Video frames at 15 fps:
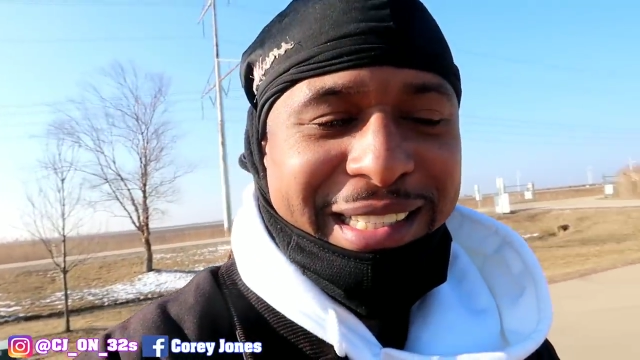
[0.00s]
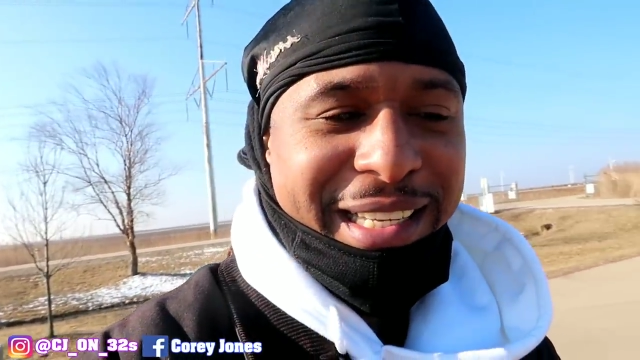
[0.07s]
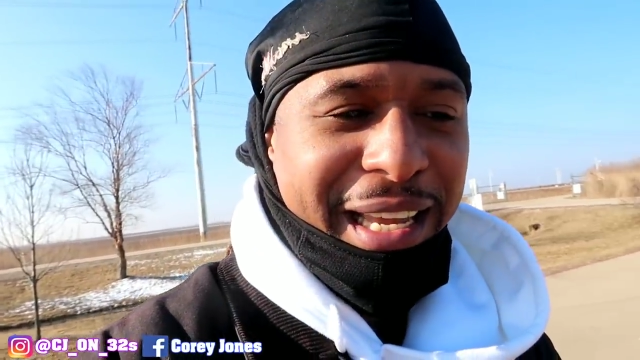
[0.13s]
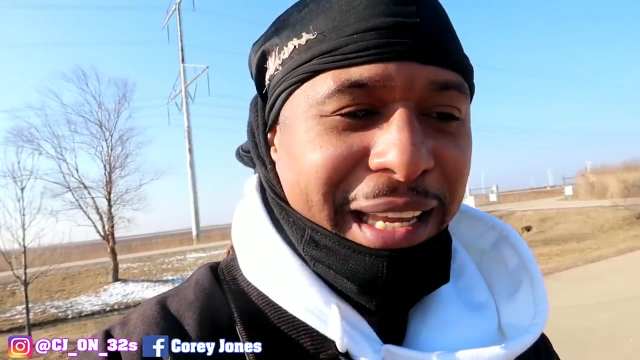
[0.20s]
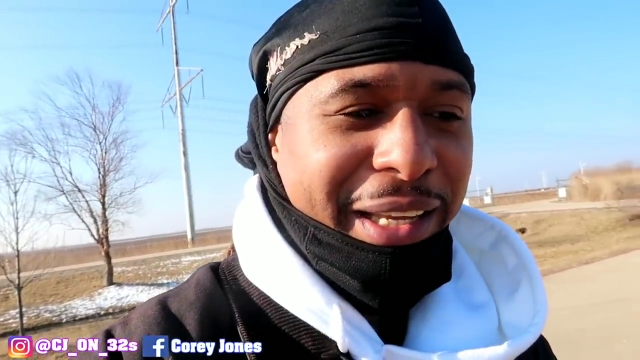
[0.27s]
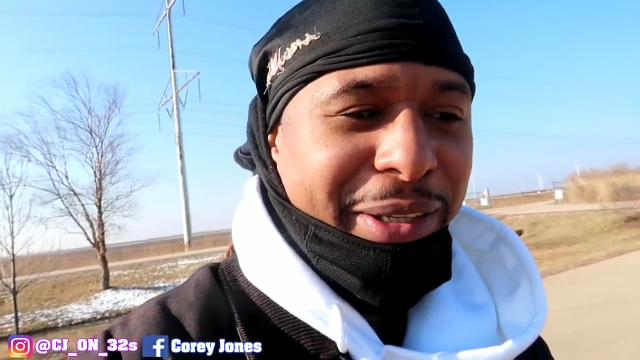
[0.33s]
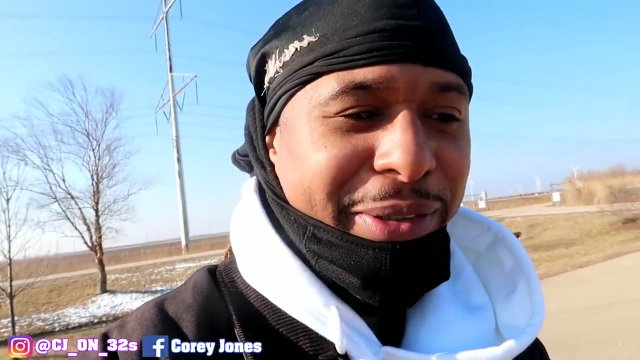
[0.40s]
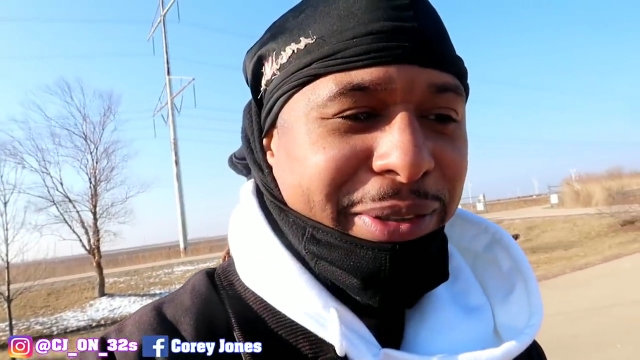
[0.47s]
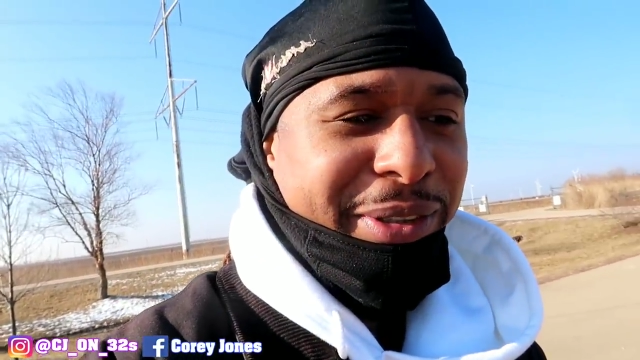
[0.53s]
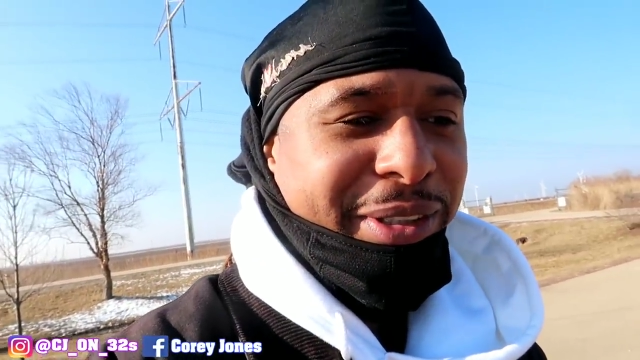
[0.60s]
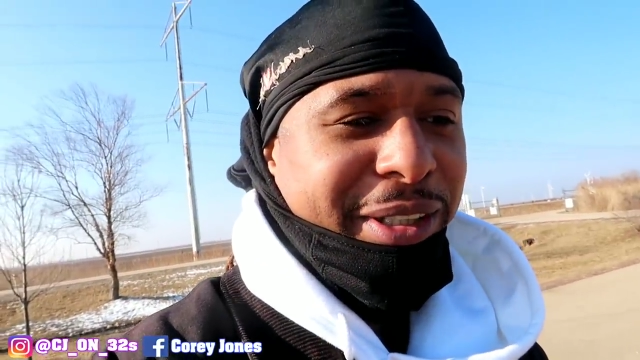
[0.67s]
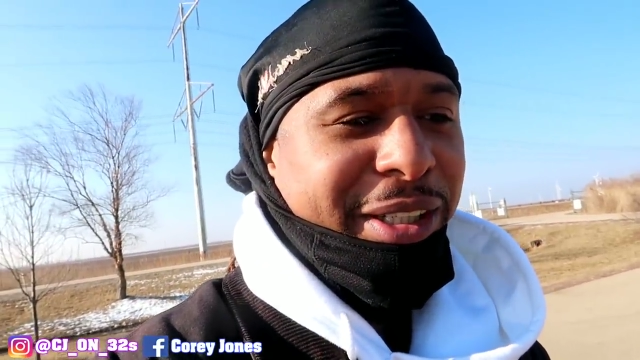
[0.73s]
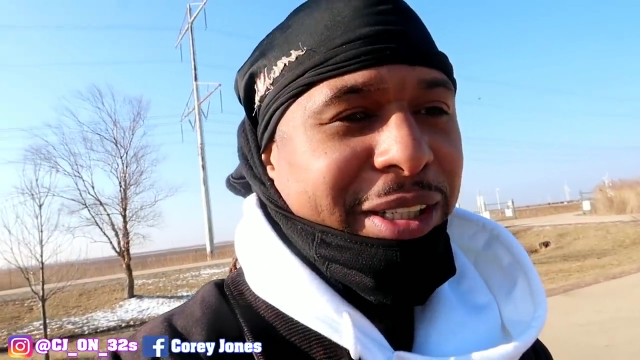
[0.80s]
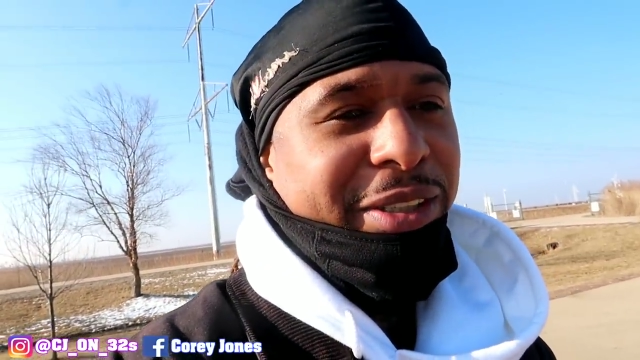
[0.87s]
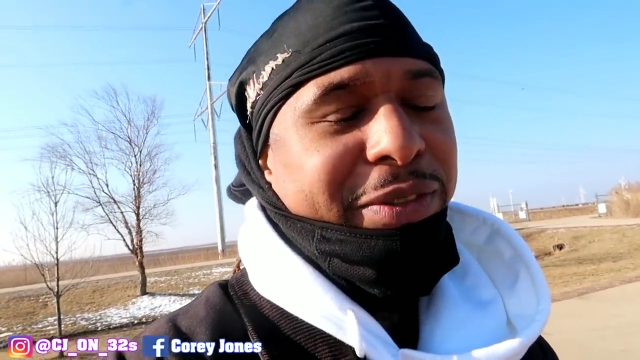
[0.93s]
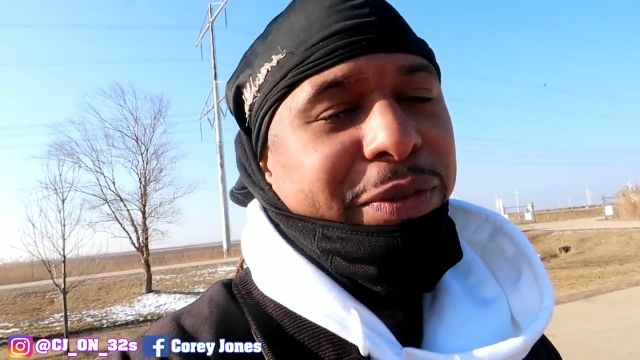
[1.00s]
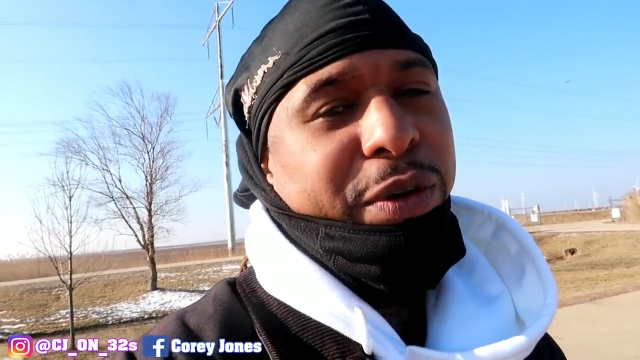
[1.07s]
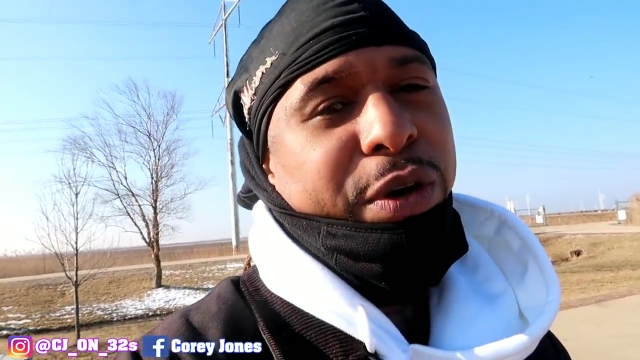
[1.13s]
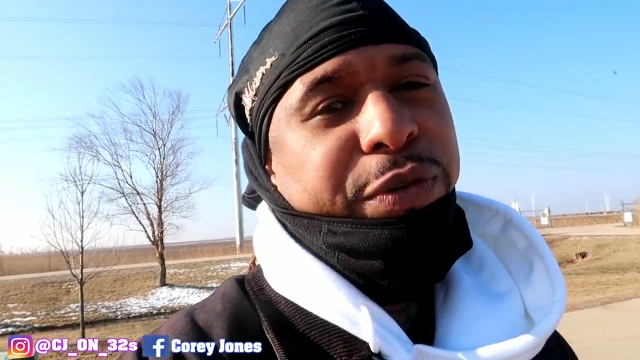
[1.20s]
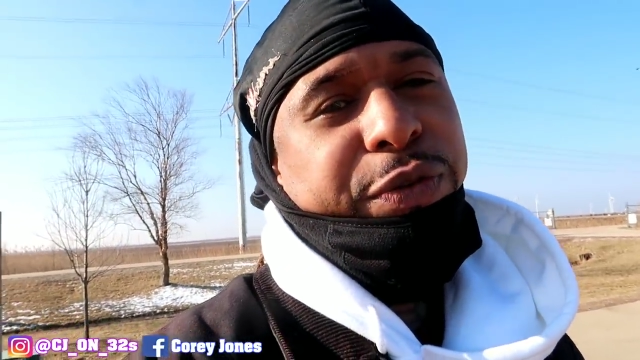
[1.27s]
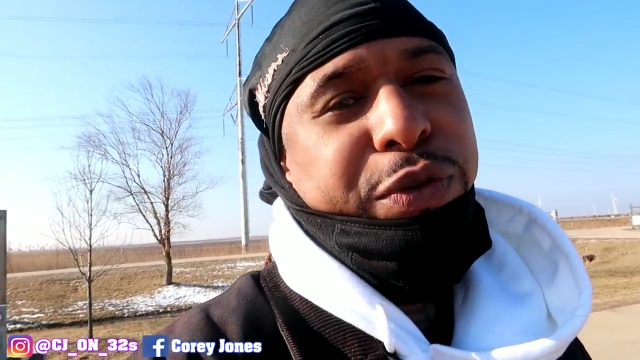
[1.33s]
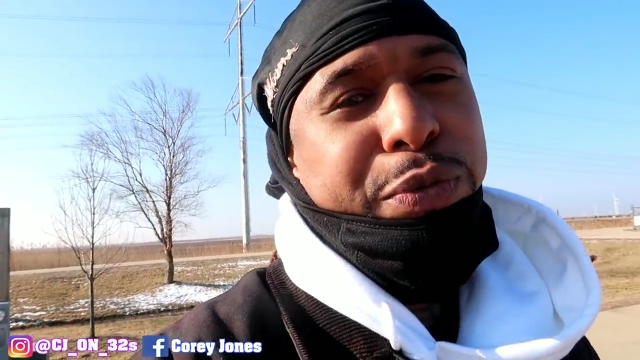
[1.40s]
town
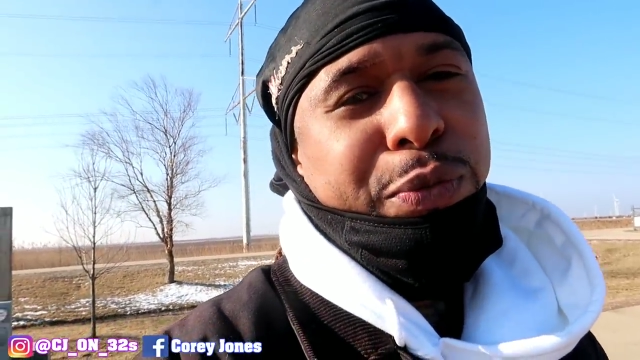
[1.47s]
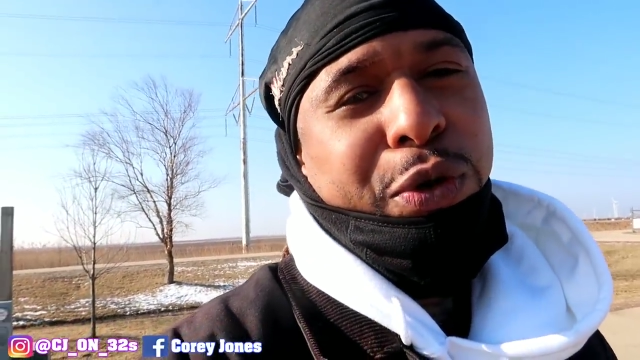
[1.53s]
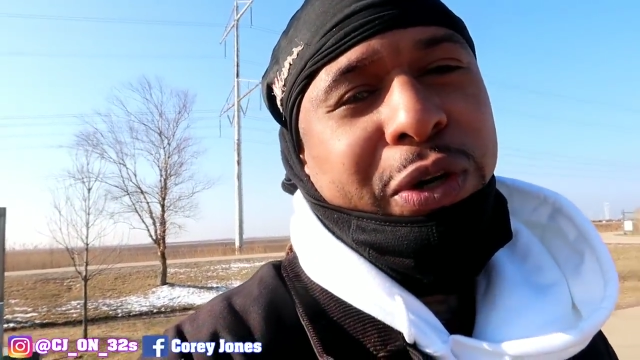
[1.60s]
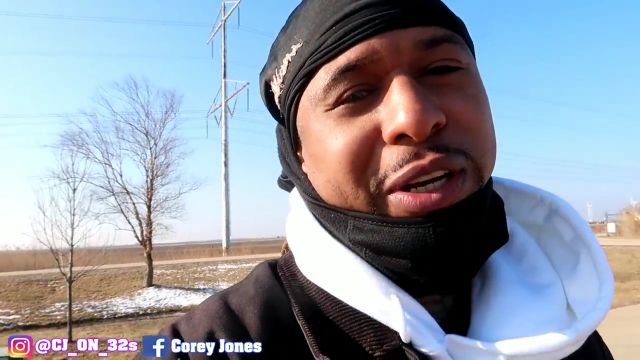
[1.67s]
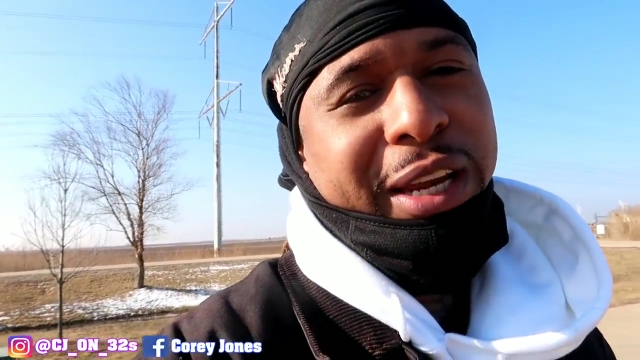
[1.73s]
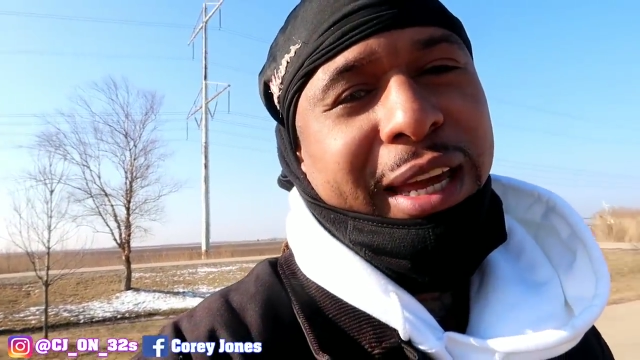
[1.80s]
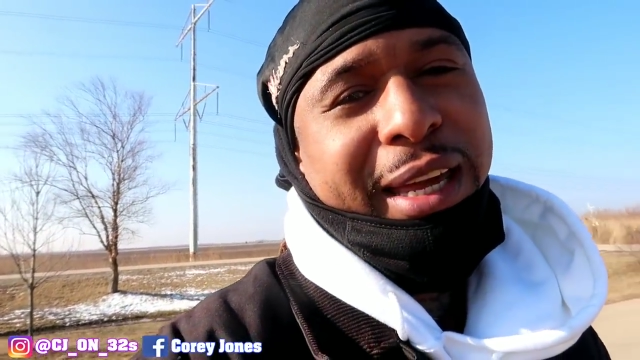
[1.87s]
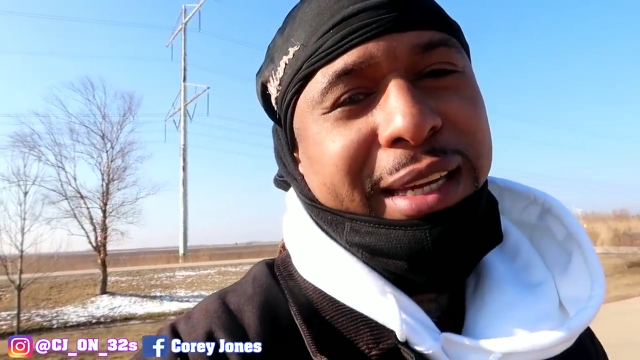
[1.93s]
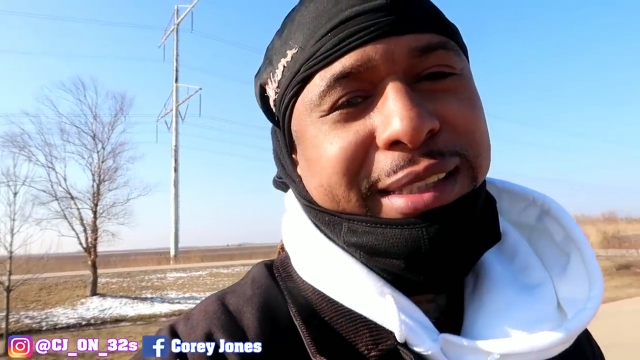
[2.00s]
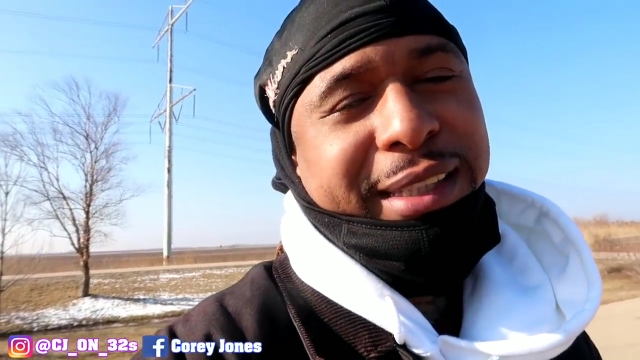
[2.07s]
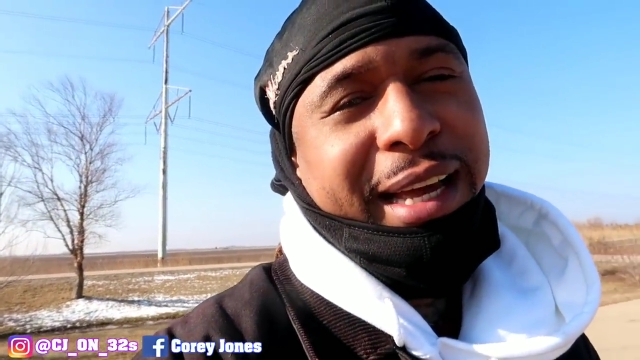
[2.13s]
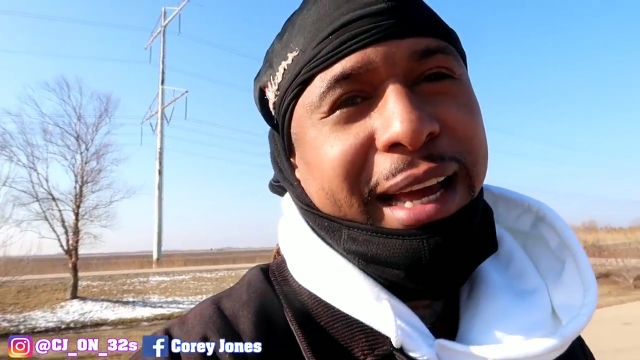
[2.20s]
for a few more days,